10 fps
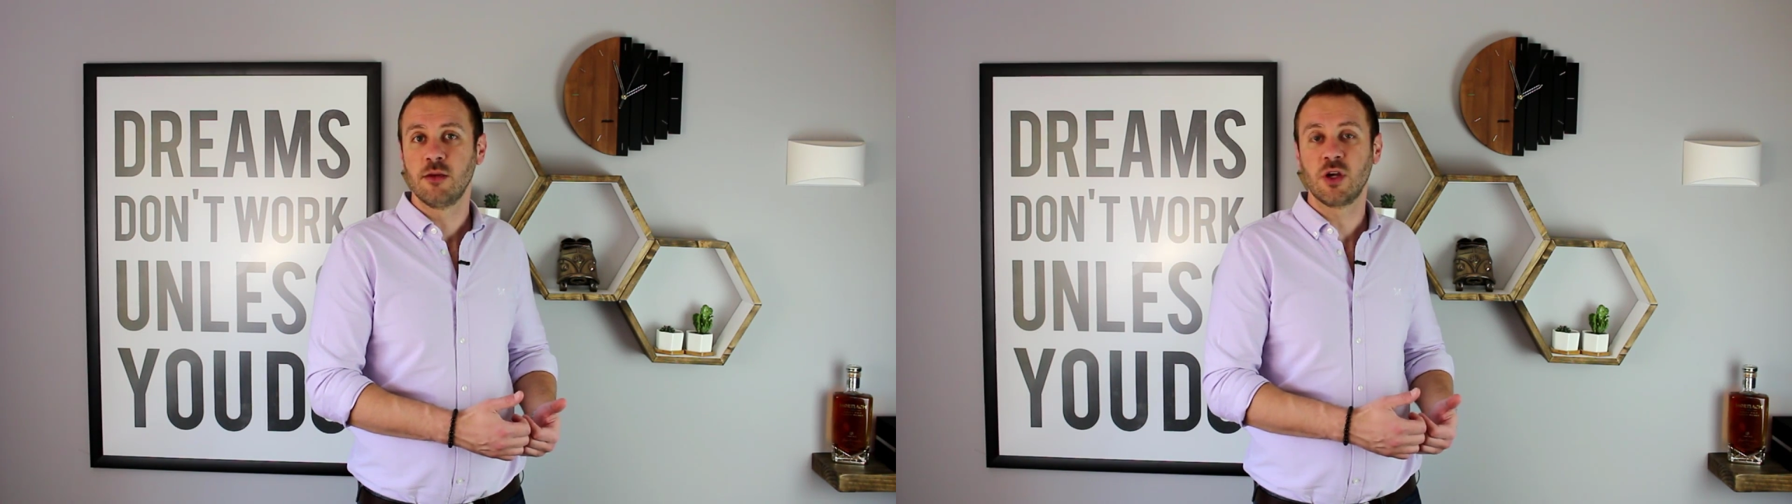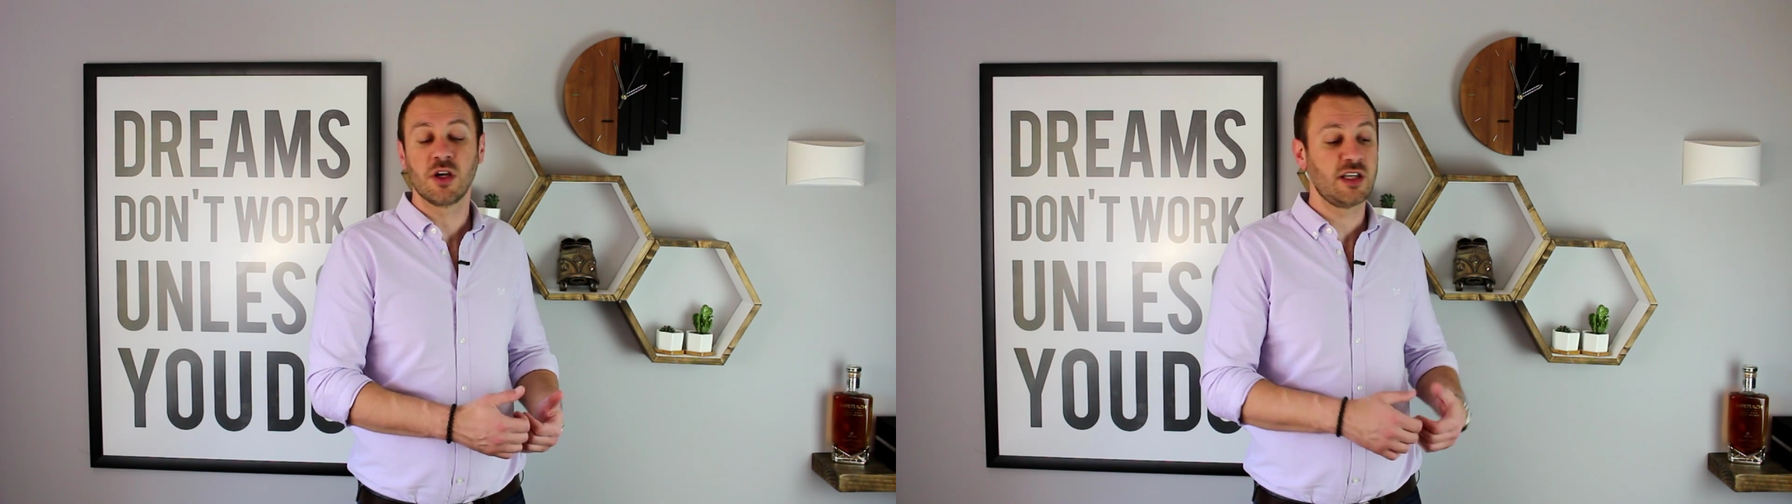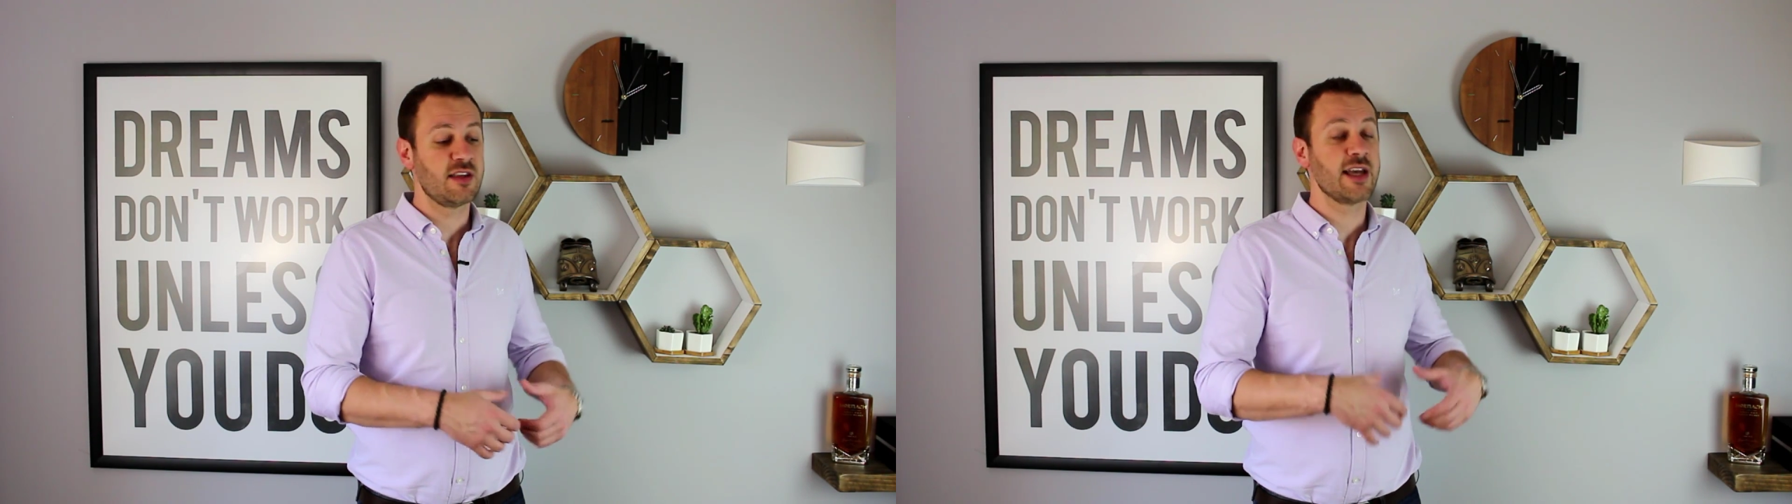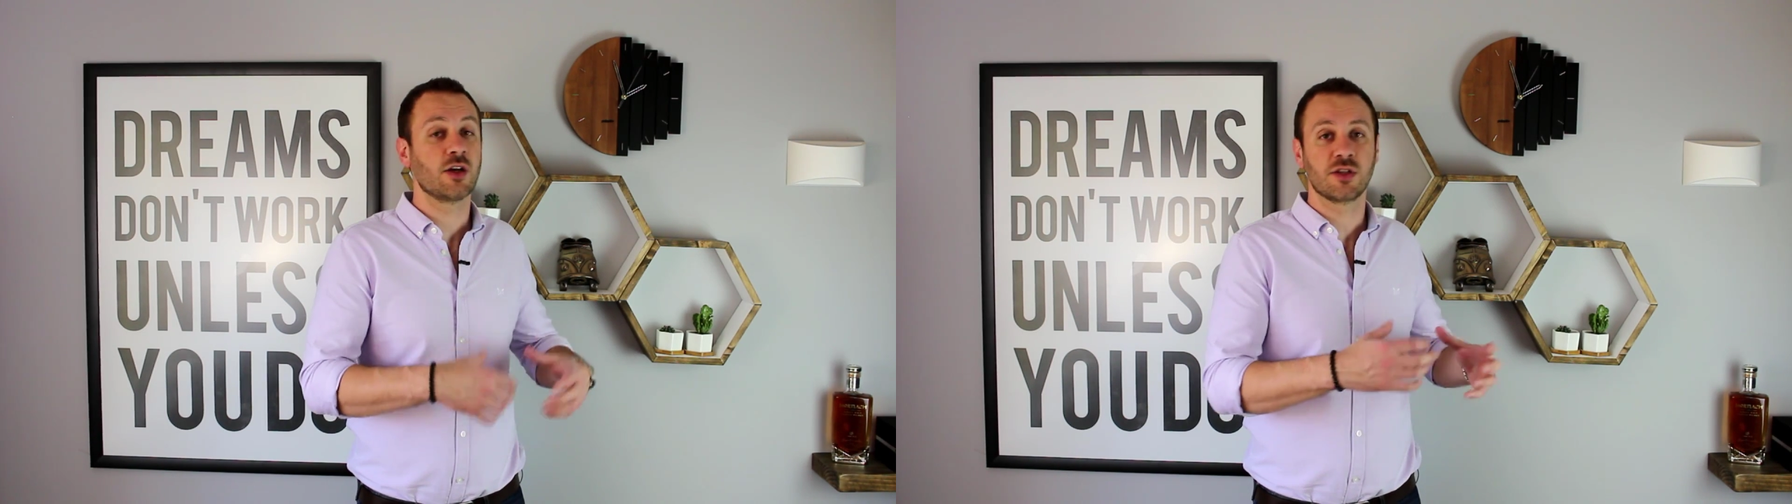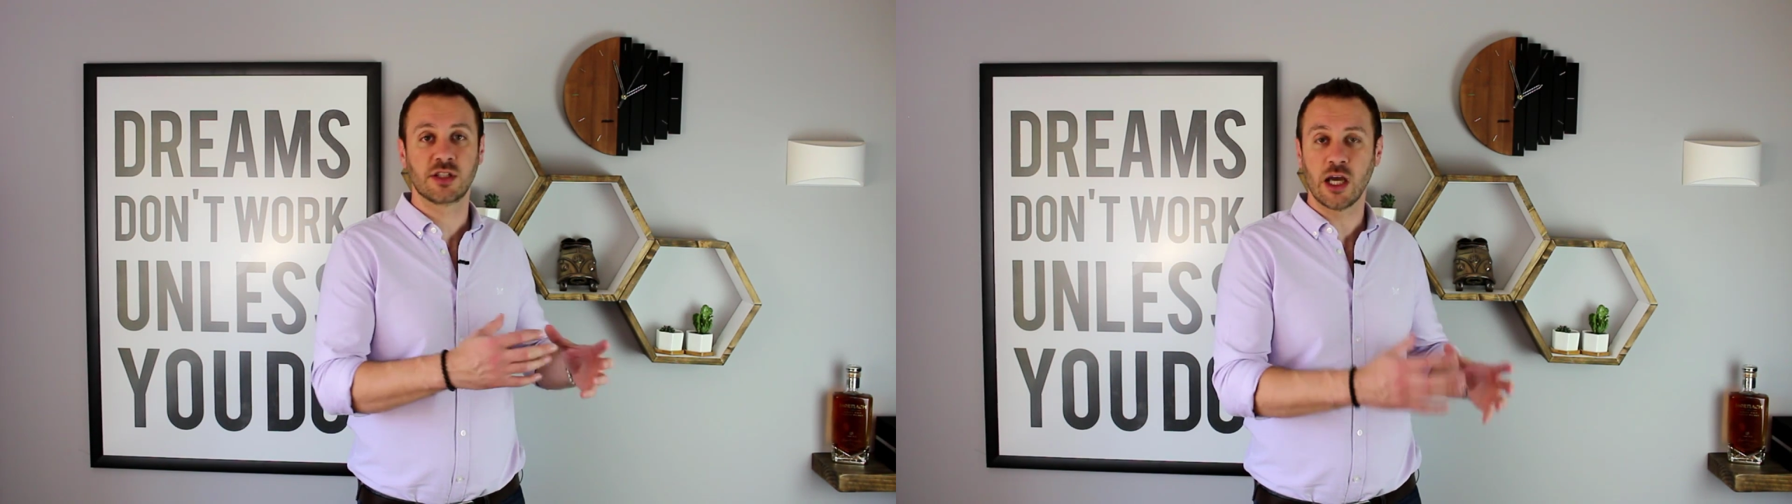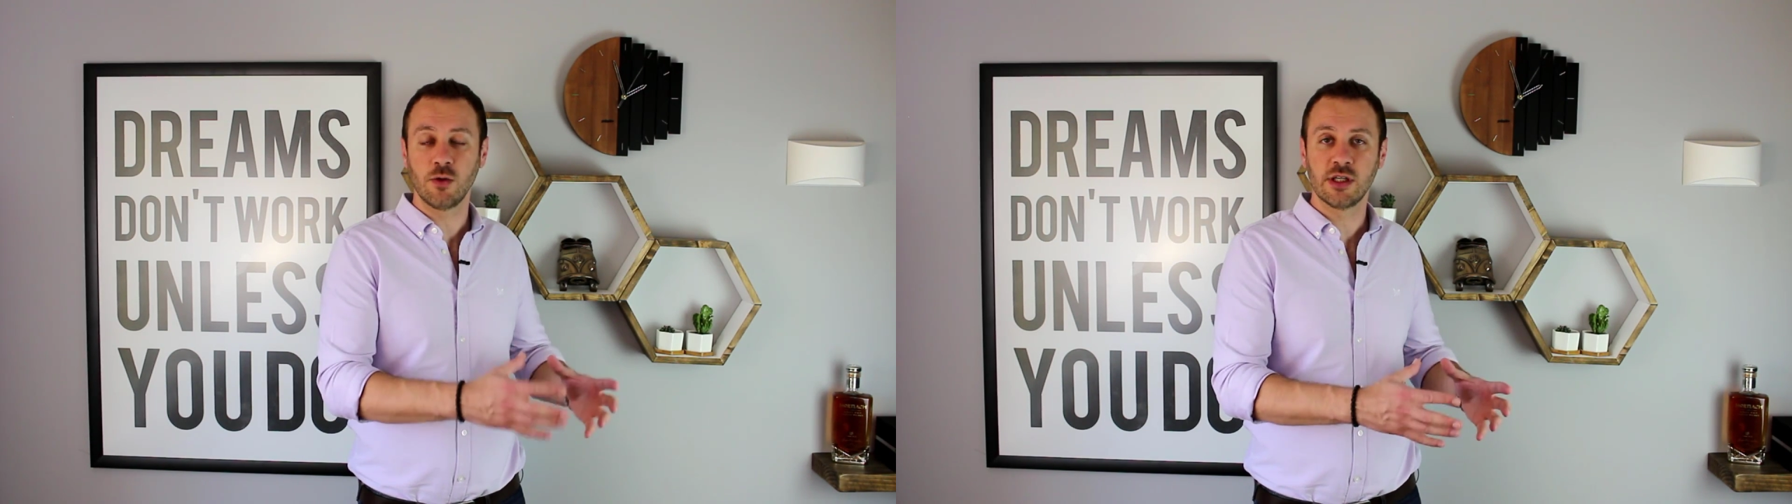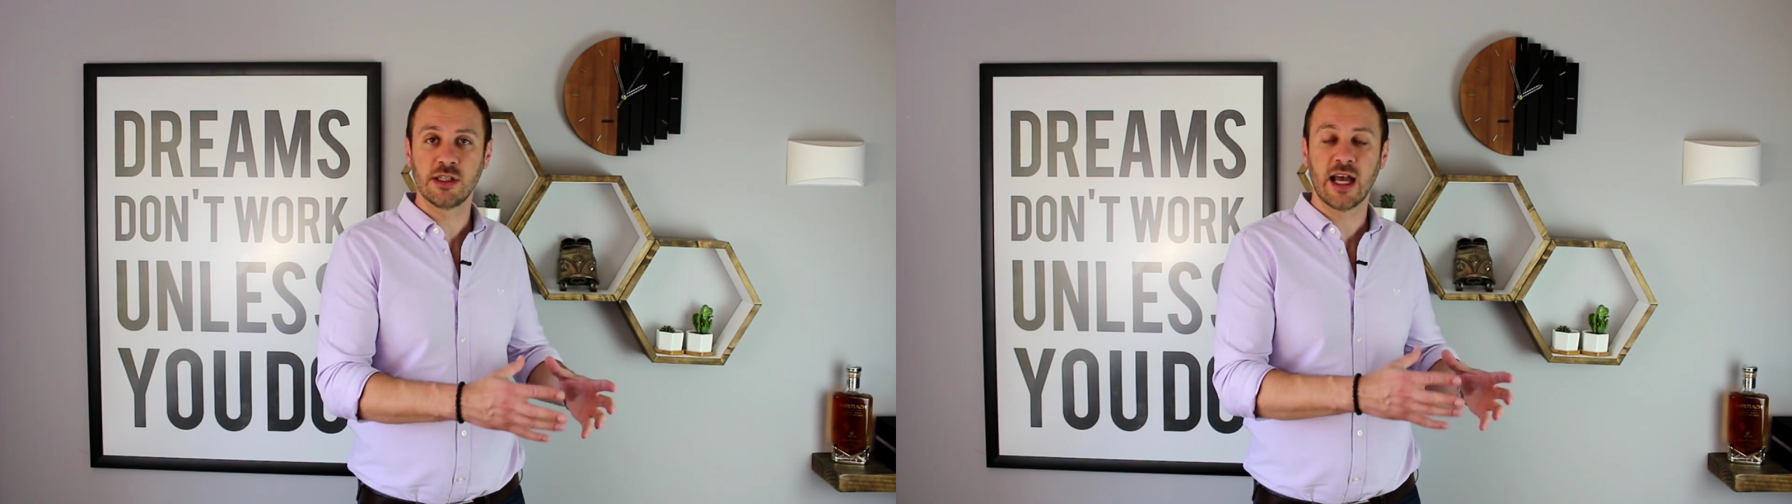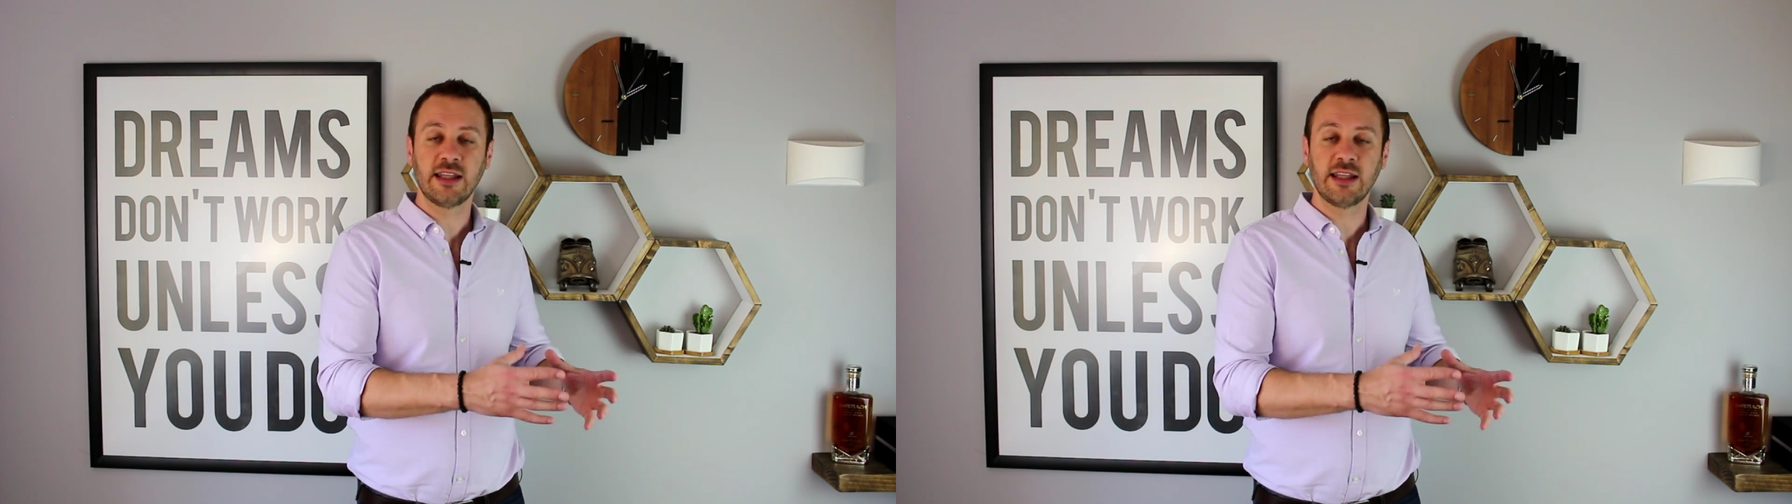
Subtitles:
because he then got scouted